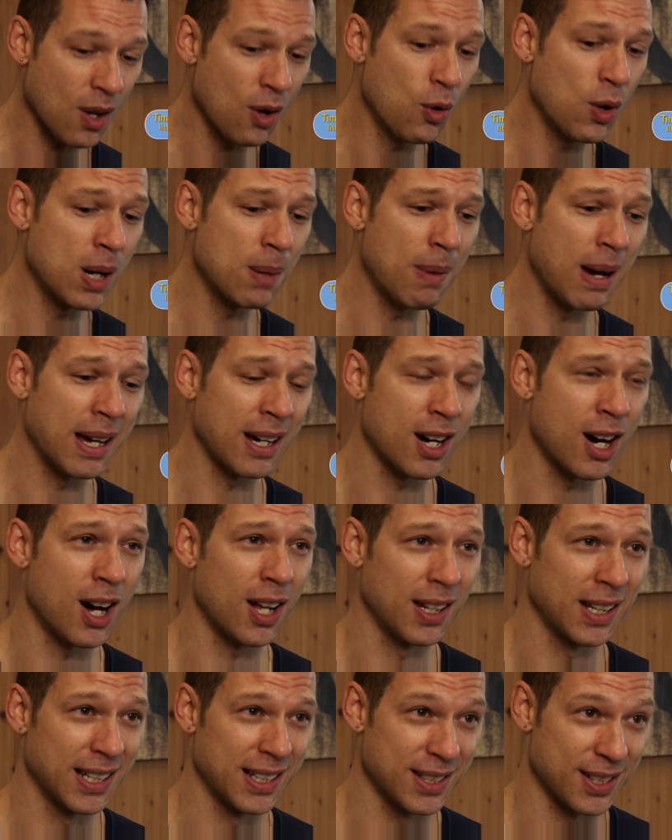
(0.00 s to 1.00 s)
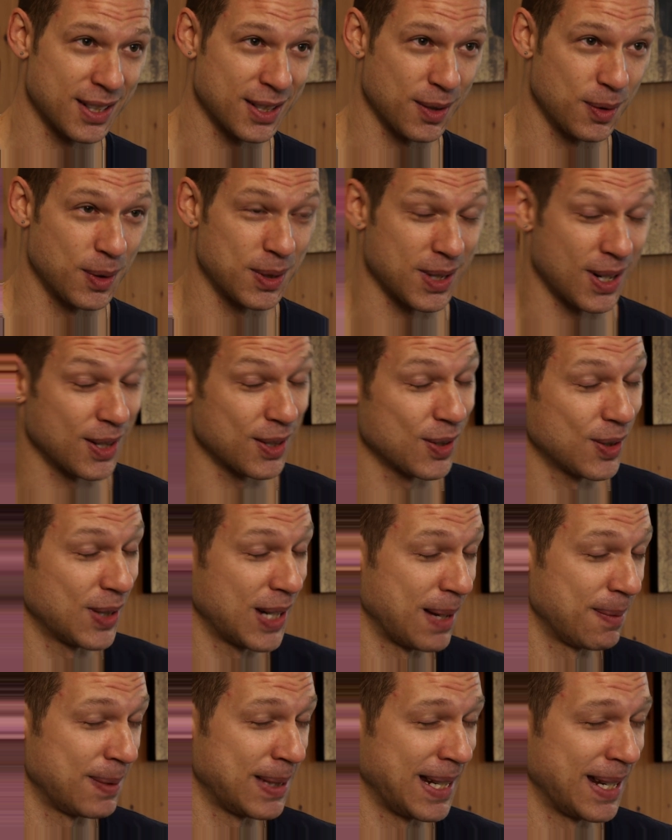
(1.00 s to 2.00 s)
one of my colleagues was also
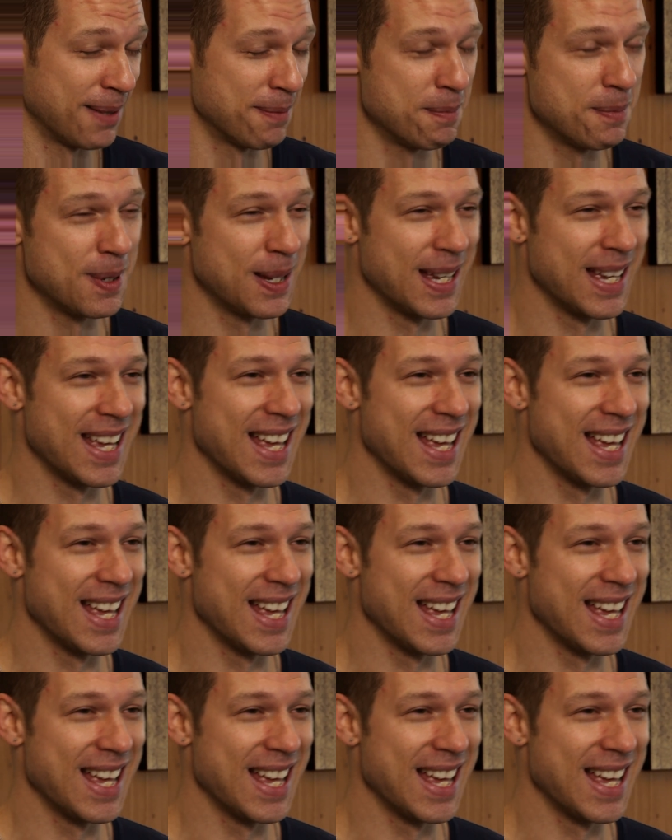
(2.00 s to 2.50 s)
named Tim,